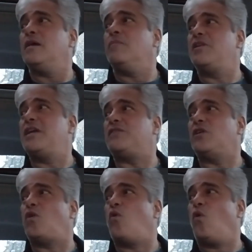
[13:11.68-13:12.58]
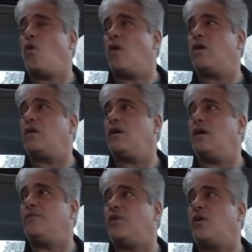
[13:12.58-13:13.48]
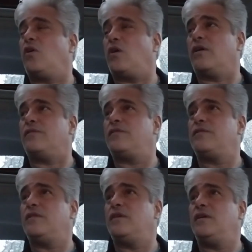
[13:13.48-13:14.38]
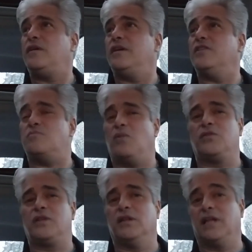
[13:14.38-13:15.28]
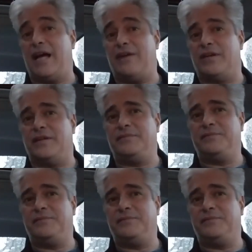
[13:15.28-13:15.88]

But yet the core of our Earth is molten lava.